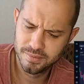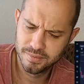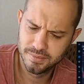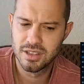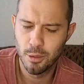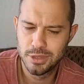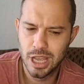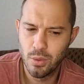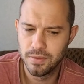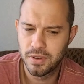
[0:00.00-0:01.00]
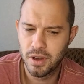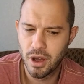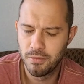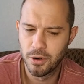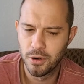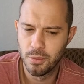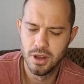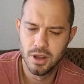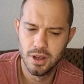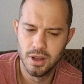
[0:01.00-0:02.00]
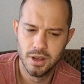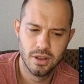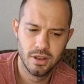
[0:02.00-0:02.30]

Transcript: because the update would have come from the